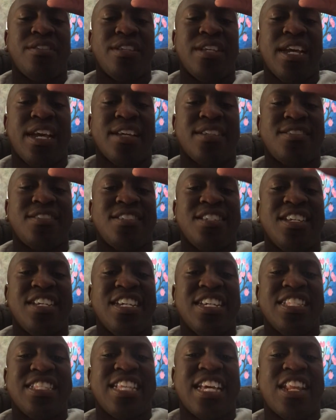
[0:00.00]
yes.
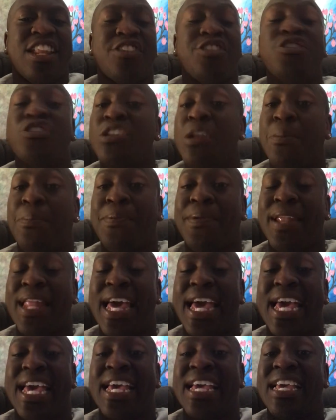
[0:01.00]
Then are you gonna
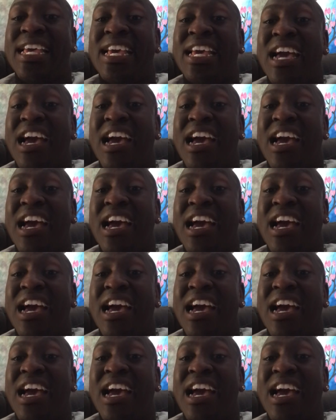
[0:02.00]
play